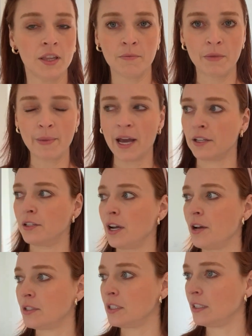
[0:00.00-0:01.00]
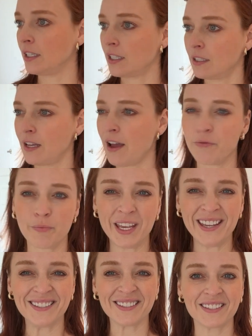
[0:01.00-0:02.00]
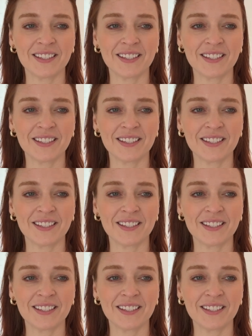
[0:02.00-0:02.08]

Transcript: and then be back in your house and like have peace.